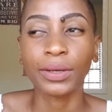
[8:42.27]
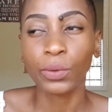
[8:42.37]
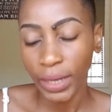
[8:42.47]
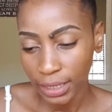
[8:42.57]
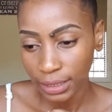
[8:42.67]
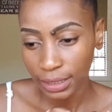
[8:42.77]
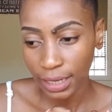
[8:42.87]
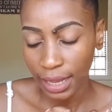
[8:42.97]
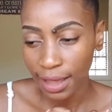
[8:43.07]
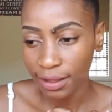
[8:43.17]
who else did I
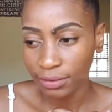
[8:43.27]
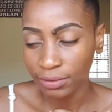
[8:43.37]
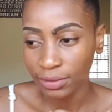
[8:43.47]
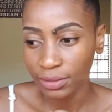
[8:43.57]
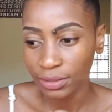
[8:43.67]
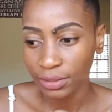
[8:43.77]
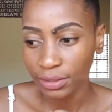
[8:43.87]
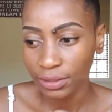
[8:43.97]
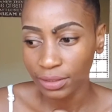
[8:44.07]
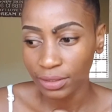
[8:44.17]
have?
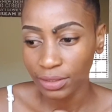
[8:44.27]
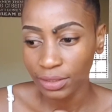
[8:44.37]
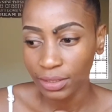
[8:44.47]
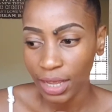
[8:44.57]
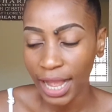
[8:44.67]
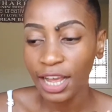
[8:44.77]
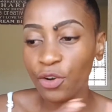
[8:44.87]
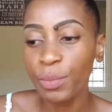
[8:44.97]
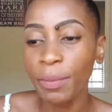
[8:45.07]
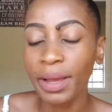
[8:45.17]
I can't
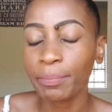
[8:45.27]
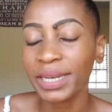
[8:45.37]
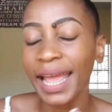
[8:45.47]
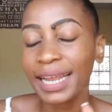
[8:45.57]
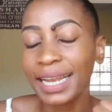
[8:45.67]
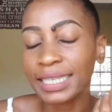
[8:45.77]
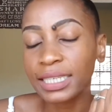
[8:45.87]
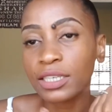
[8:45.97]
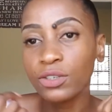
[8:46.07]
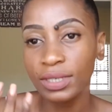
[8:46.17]
remember, but I had like
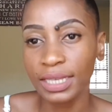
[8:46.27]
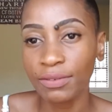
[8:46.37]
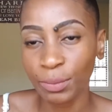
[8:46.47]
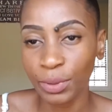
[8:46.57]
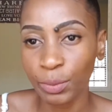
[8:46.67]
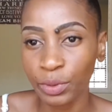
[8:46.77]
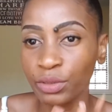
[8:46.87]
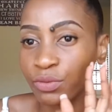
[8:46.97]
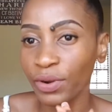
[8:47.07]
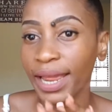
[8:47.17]
6 or 7 people,
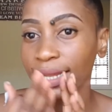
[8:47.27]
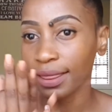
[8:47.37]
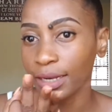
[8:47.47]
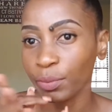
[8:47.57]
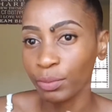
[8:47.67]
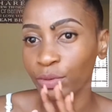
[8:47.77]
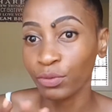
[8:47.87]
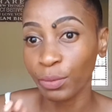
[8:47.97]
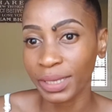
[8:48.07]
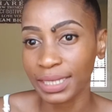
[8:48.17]
and I had 3 people
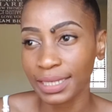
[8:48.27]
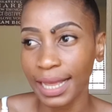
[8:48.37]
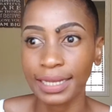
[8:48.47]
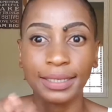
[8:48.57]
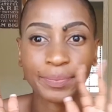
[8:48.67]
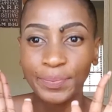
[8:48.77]
from his side.